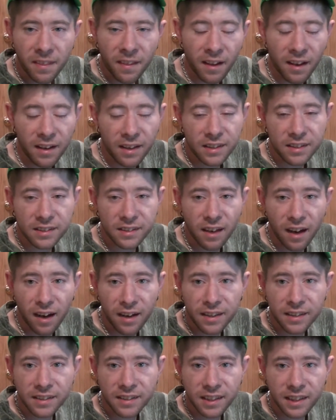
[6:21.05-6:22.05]
And it's
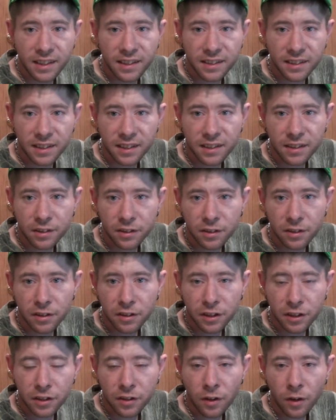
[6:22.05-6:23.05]
not as easy
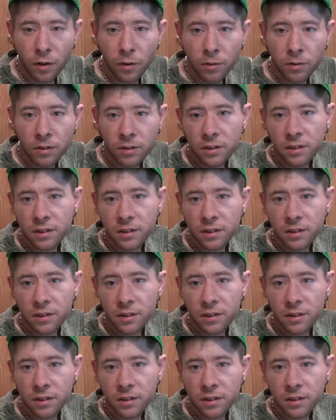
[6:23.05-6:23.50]
to,